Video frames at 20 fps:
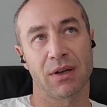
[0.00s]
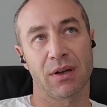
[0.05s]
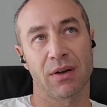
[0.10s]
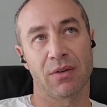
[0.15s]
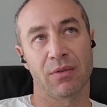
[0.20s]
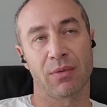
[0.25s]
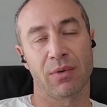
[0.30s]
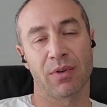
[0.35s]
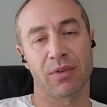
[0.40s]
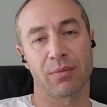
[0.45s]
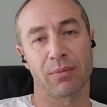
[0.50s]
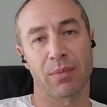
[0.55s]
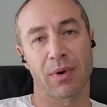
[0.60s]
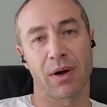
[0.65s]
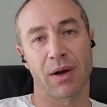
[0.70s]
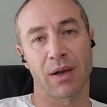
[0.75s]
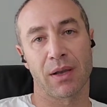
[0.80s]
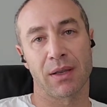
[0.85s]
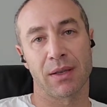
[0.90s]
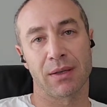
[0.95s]
with
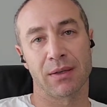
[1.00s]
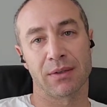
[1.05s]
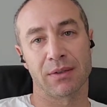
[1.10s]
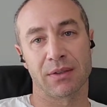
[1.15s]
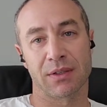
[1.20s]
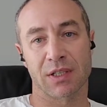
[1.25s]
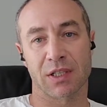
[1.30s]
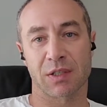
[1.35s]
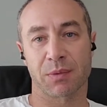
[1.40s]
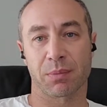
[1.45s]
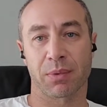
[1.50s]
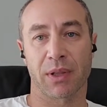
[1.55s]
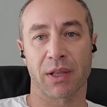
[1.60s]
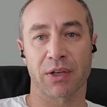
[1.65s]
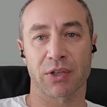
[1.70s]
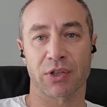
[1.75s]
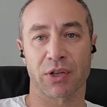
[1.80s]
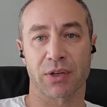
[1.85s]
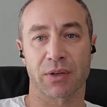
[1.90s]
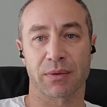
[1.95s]
my
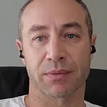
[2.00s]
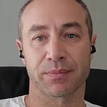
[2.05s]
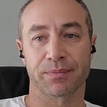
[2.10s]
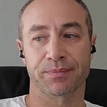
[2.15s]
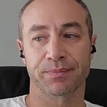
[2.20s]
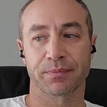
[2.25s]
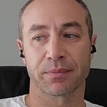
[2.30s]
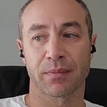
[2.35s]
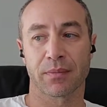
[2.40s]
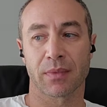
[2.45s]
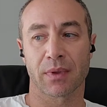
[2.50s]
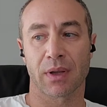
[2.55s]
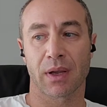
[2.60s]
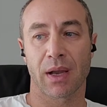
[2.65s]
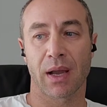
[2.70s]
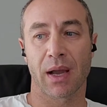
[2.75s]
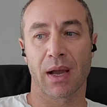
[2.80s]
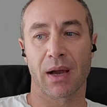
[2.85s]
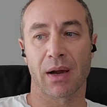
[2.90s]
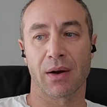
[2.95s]
displeasure
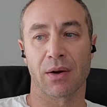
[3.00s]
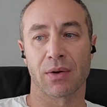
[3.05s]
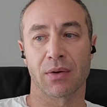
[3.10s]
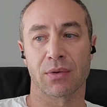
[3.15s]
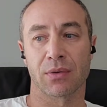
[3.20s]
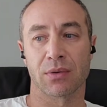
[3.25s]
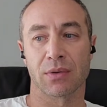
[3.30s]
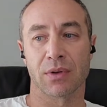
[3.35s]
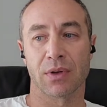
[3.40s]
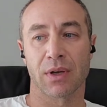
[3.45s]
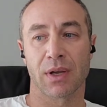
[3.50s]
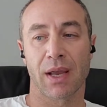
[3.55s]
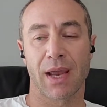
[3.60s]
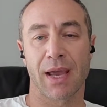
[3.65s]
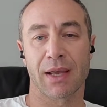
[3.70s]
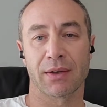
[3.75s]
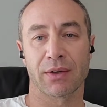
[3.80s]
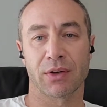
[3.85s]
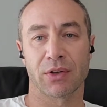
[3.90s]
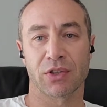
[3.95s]
how
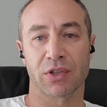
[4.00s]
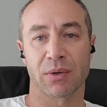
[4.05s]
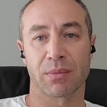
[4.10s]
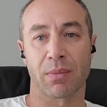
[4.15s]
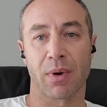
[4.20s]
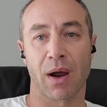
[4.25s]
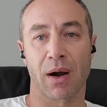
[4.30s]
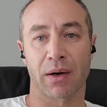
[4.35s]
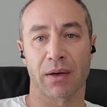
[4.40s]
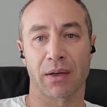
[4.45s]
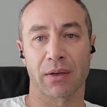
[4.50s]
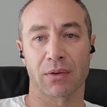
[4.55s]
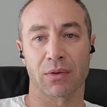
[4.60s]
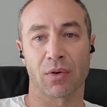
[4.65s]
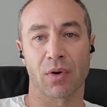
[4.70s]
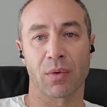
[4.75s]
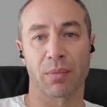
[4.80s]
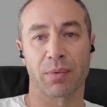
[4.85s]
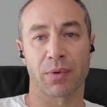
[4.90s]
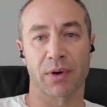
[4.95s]
energy market
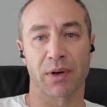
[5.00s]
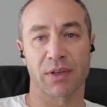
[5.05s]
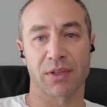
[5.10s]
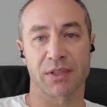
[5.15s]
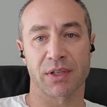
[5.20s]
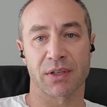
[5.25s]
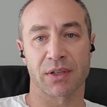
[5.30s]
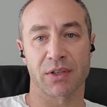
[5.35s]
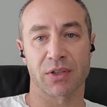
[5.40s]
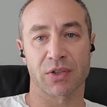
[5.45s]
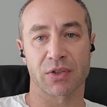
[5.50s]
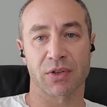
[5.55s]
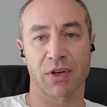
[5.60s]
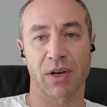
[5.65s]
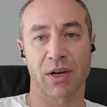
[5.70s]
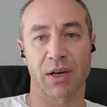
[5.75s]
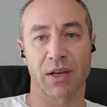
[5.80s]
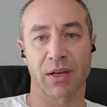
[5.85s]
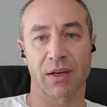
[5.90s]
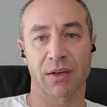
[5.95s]
operates in
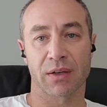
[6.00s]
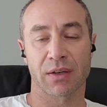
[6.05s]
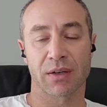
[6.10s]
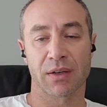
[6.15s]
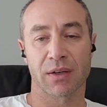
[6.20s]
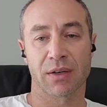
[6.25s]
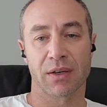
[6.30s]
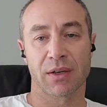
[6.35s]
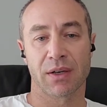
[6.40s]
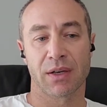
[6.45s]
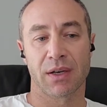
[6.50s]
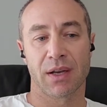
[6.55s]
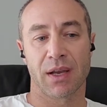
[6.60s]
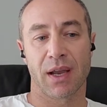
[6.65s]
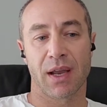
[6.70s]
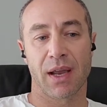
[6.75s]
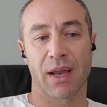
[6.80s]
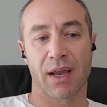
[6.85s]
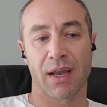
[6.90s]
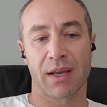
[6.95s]
Australia
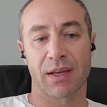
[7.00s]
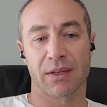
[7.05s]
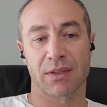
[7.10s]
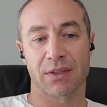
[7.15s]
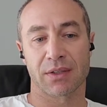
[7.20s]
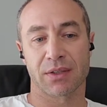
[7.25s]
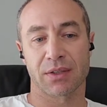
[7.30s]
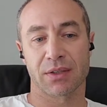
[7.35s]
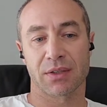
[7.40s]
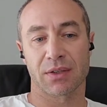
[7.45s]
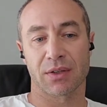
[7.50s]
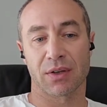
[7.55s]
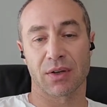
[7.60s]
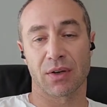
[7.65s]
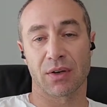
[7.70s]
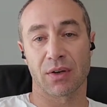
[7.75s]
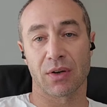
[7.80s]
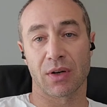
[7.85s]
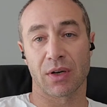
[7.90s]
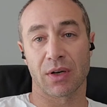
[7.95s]
and
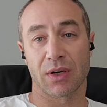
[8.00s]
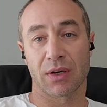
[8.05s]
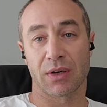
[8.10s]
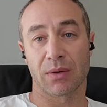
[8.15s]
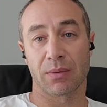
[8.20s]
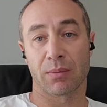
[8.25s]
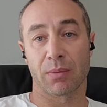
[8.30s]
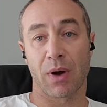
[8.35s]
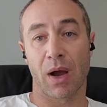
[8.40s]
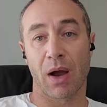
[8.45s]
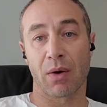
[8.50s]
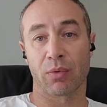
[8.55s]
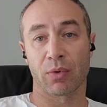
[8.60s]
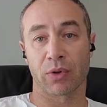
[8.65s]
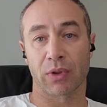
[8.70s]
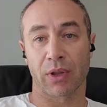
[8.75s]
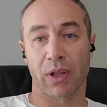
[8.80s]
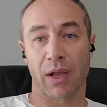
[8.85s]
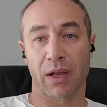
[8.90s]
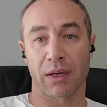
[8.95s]
um, I would
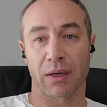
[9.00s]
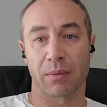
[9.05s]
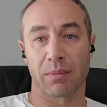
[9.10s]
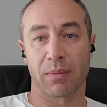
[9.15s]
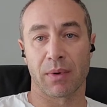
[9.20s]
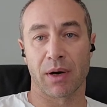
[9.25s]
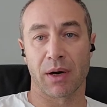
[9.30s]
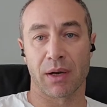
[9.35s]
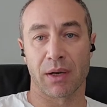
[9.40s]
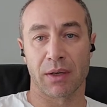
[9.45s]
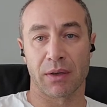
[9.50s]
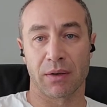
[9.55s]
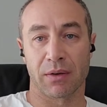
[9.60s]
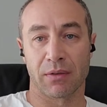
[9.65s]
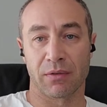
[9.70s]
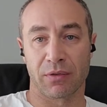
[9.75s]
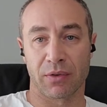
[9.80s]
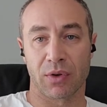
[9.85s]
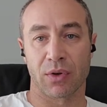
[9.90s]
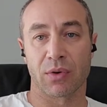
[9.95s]
like my
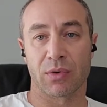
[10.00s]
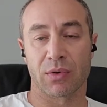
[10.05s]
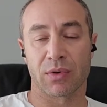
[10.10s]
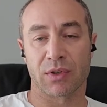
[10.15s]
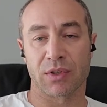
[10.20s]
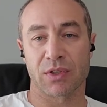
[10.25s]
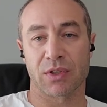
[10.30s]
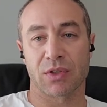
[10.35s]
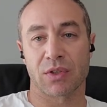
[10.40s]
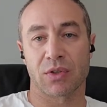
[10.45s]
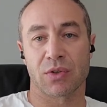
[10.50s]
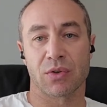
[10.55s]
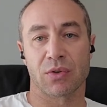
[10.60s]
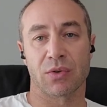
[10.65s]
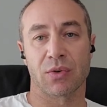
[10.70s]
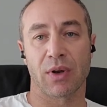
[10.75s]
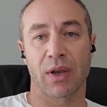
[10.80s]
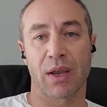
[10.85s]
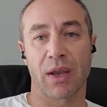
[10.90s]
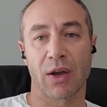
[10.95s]
viewers to
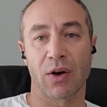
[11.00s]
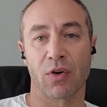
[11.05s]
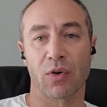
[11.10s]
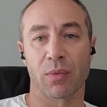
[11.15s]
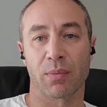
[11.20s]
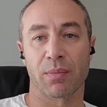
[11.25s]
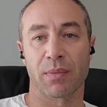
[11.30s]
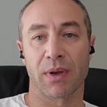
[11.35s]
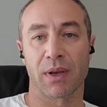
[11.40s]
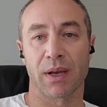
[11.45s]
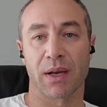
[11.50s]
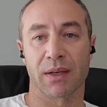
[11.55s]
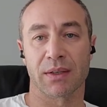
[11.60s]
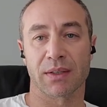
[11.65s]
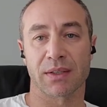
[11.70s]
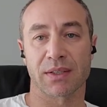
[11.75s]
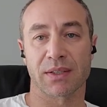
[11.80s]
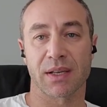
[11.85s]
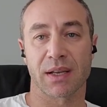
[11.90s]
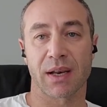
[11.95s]
help me
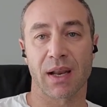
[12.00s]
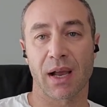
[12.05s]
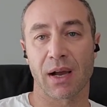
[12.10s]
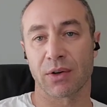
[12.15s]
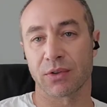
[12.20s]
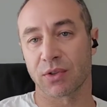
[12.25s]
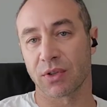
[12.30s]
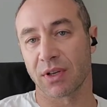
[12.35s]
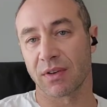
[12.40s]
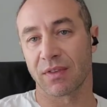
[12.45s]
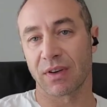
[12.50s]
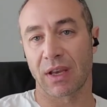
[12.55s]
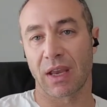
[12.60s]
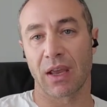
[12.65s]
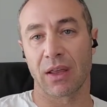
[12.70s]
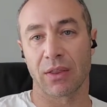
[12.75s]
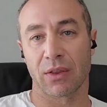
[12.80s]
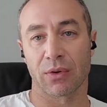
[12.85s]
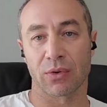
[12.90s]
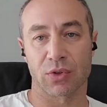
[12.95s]
understand how to
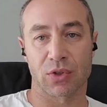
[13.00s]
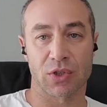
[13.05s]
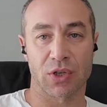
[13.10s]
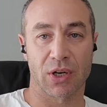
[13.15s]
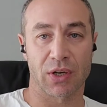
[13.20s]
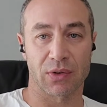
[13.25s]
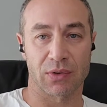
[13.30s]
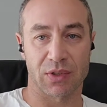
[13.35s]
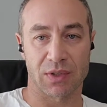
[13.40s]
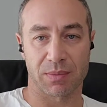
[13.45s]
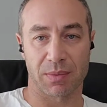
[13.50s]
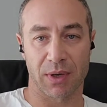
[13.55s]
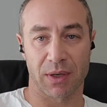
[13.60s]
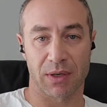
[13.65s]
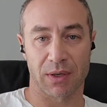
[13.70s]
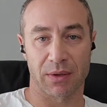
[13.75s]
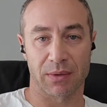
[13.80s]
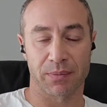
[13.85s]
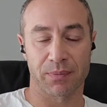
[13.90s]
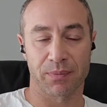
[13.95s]
navigate those channels better.